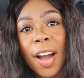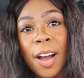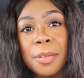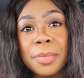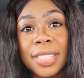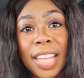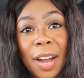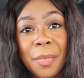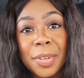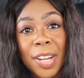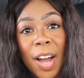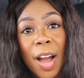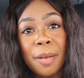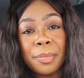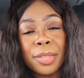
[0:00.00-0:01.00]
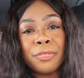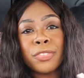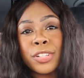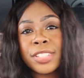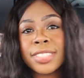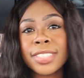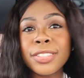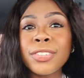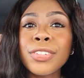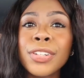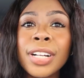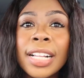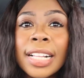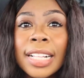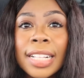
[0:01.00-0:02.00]
got me. That one got me. First
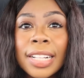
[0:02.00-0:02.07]
little,